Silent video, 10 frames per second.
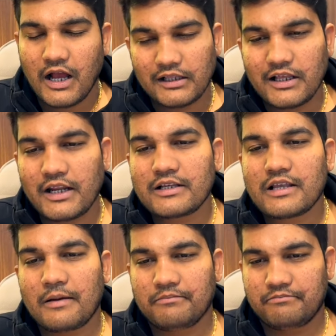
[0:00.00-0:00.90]
other
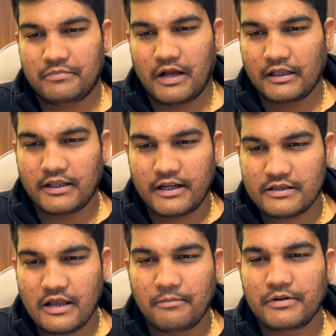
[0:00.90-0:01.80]
exam other
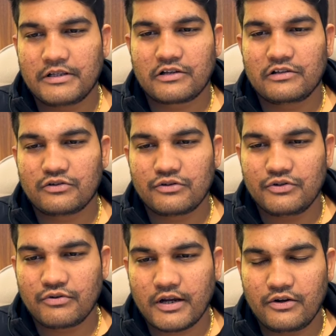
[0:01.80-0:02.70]
examples also.
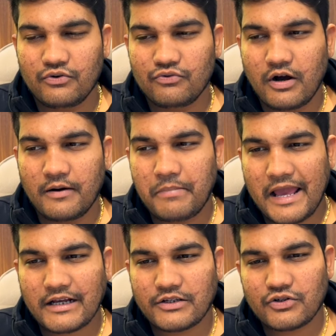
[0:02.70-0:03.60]
You can do a
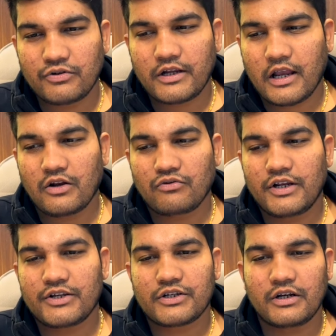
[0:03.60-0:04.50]
backstory
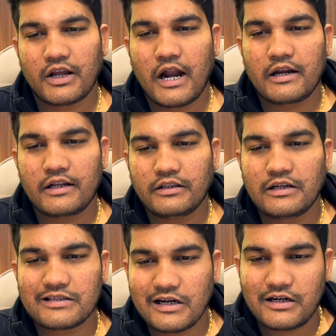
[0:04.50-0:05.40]
calculation regarding the
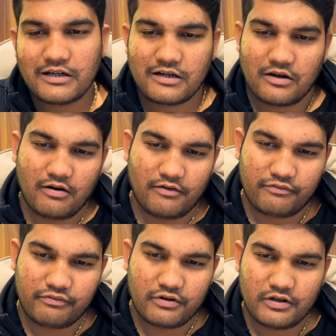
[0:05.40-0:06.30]
result of
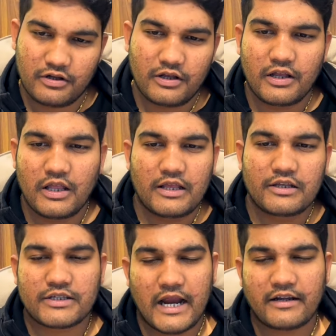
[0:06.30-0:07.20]

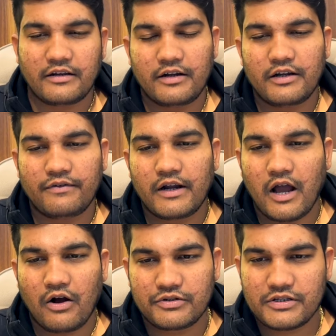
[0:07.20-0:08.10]
Saturn in
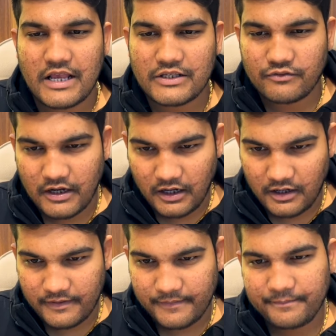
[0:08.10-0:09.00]
different houses as well.
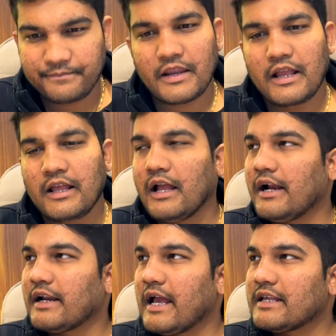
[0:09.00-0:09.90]

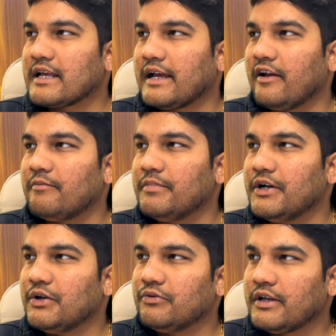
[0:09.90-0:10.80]
And as I have
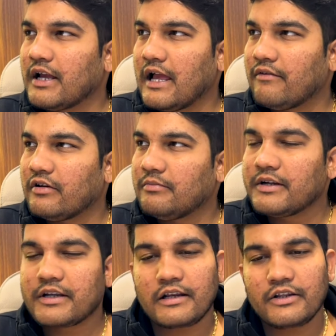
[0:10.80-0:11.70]
been doing, I will
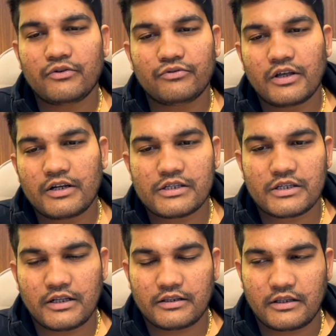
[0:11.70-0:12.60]
be telling you the
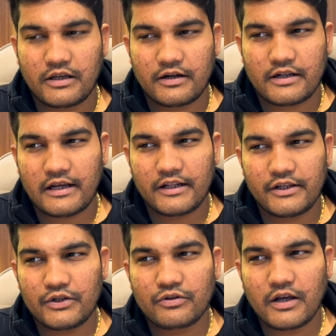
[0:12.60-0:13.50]
telling
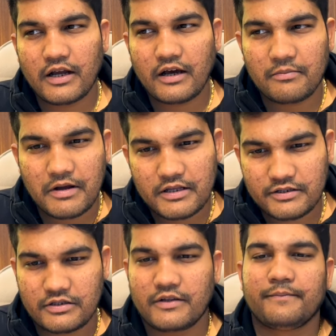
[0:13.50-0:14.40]
you the
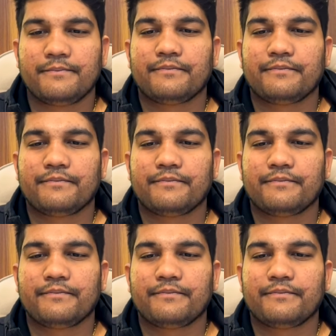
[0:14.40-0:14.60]
karmas,